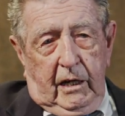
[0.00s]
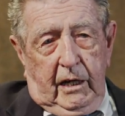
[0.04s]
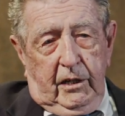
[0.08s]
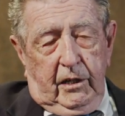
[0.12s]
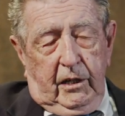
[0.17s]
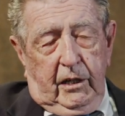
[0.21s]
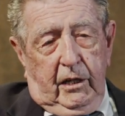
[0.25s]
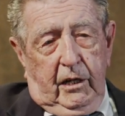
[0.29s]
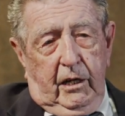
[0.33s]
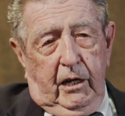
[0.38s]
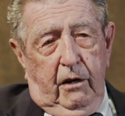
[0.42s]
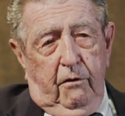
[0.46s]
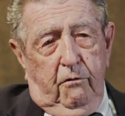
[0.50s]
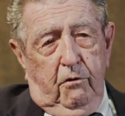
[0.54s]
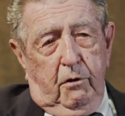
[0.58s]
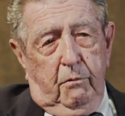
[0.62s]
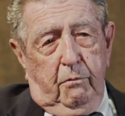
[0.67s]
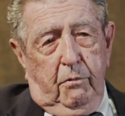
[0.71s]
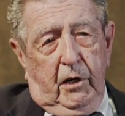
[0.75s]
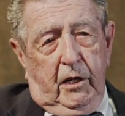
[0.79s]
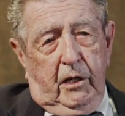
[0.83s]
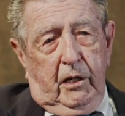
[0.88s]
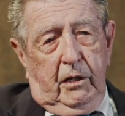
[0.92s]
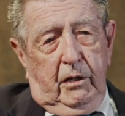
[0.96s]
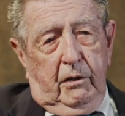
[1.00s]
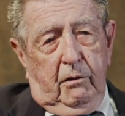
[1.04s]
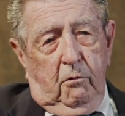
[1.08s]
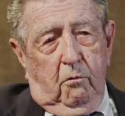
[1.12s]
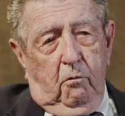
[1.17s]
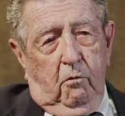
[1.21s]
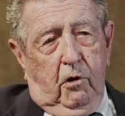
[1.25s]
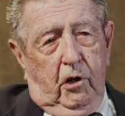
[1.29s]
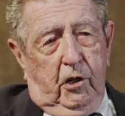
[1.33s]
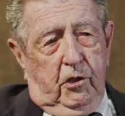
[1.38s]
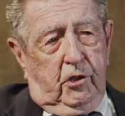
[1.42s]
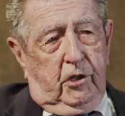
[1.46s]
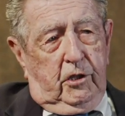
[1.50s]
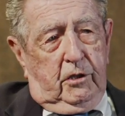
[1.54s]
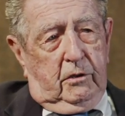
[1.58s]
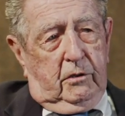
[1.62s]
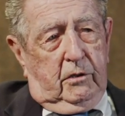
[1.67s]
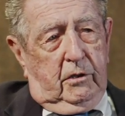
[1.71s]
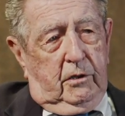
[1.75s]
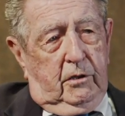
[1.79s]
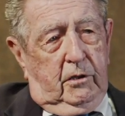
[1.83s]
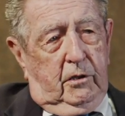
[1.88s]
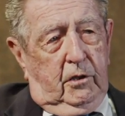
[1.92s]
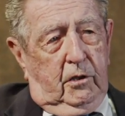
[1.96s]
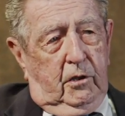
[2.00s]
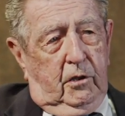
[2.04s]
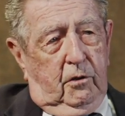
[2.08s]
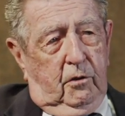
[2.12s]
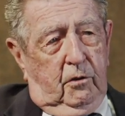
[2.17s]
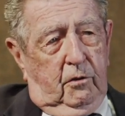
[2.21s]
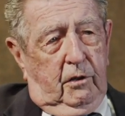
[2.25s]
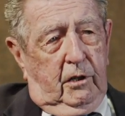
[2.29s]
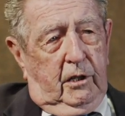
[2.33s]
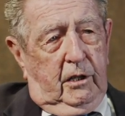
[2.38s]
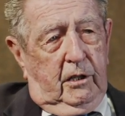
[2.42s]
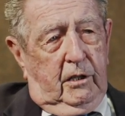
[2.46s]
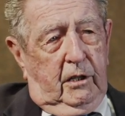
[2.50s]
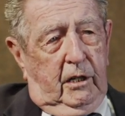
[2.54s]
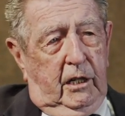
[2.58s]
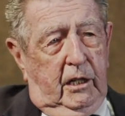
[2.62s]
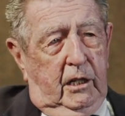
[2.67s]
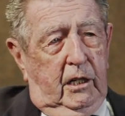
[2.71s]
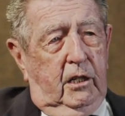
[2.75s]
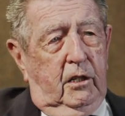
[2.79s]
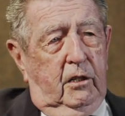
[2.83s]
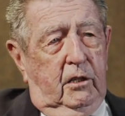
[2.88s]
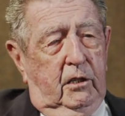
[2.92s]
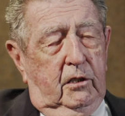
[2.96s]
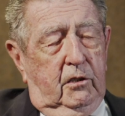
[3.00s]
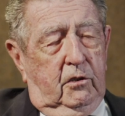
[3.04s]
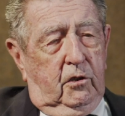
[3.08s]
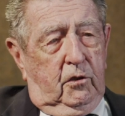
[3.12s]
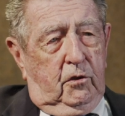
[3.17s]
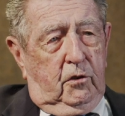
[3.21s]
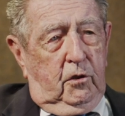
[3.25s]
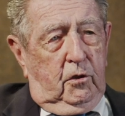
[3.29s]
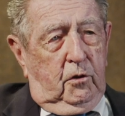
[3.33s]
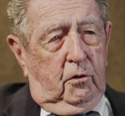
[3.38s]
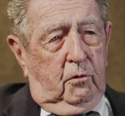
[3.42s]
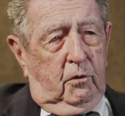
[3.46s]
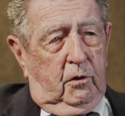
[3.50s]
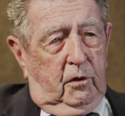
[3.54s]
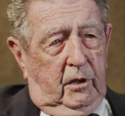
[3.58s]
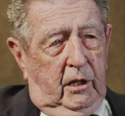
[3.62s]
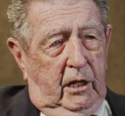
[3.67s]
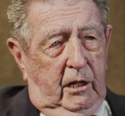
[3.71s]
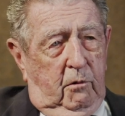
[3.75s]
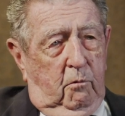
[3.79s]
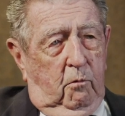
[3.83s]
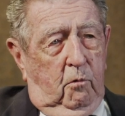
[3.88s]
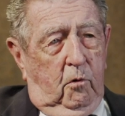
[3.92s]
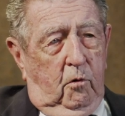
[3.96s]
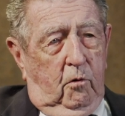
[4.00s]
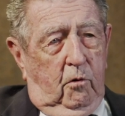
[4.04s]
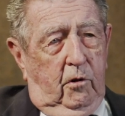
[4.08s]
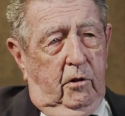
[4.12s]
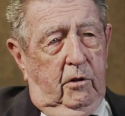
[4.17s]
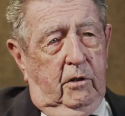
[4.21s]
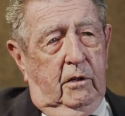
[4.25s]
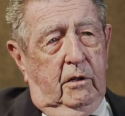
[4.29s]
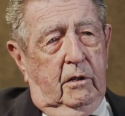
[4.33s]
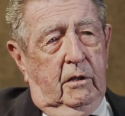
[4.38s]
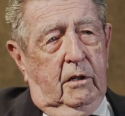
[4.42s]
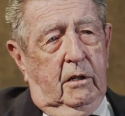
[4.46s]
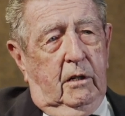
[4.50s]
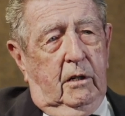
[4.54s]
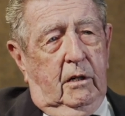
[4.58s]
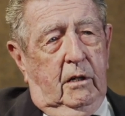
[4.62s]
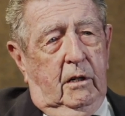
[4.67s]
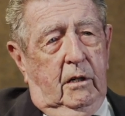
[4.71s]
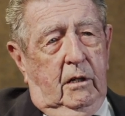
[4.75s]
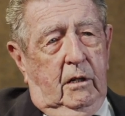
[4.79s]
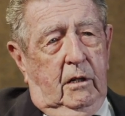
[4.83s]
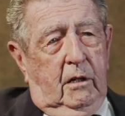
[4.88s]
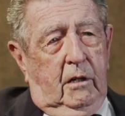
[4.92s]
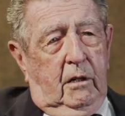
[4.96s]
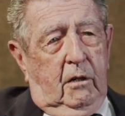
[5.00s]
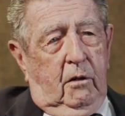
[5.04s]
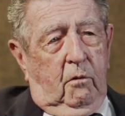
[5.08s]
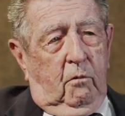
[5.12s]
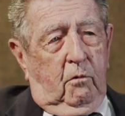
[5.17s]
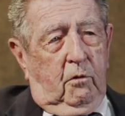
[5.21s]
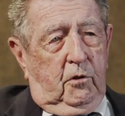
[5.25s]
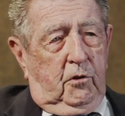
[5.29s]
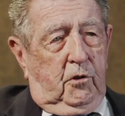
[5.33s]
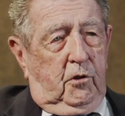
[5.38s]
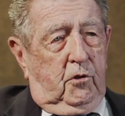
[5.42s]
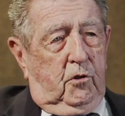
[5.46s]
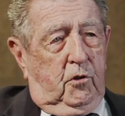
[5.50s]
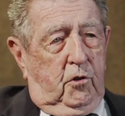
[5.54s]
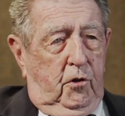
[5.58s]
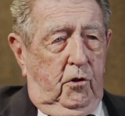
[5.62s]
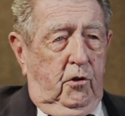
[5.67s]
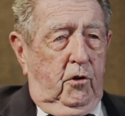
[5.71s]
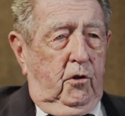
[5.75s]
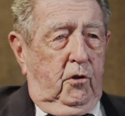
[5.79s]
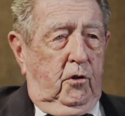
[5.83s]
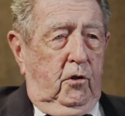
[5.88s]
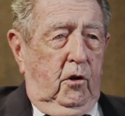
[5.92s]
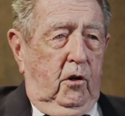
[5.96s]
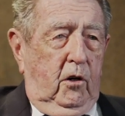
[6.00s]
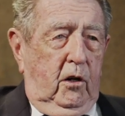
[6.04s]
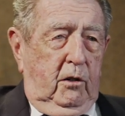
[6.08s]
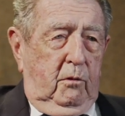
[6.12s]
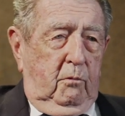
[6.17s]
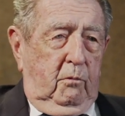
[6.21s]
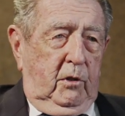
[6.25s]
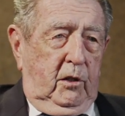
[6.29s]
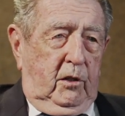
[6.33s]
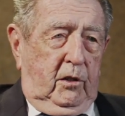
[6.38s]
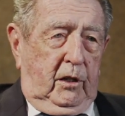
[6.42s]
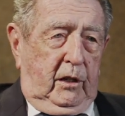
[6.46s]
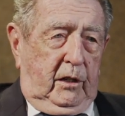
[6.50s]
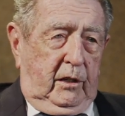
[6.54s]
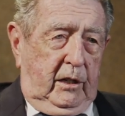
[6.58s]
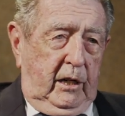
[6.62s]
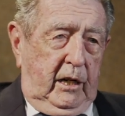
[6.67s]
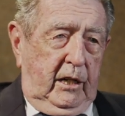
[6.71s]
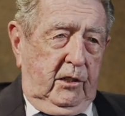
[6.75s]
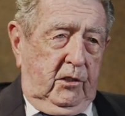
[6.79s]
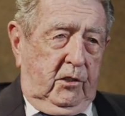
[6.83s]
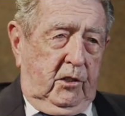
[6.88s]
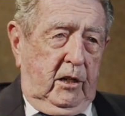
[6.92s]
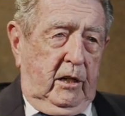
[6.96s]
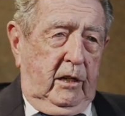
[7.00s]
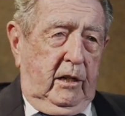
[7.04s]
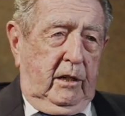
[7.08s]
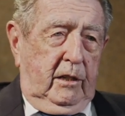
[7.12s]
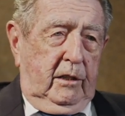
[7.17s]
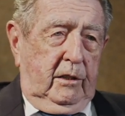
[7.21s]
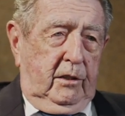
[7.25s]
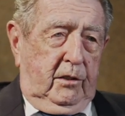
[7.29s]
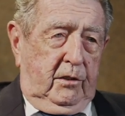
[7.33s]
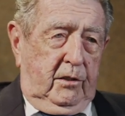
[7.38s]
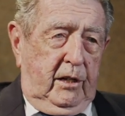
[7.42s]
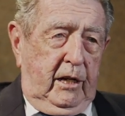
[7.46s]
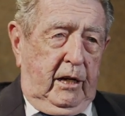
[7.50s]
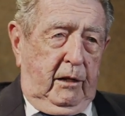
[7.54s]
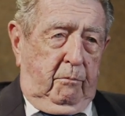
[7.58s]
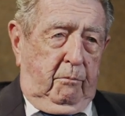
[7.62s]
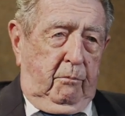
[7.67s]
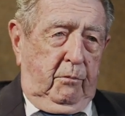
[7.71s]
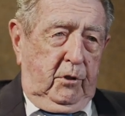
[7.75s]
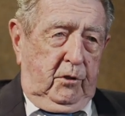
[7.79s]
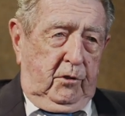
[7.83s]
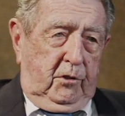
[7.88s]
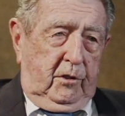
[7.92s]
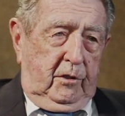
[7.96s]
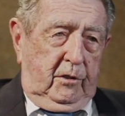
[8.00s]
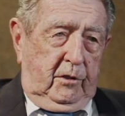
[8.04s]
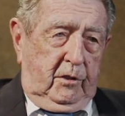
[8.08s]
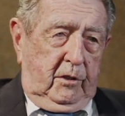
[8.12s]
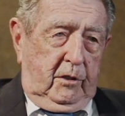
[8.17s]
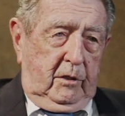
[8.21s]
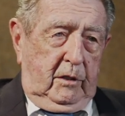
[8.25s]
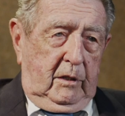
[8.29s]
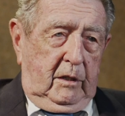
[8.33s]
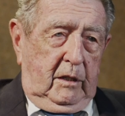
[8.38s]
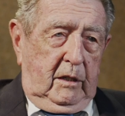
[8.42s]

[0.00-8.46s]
I think everybody in Washington, you know, that had anything to do with that war was turned on with the Khe Sanh Tet business.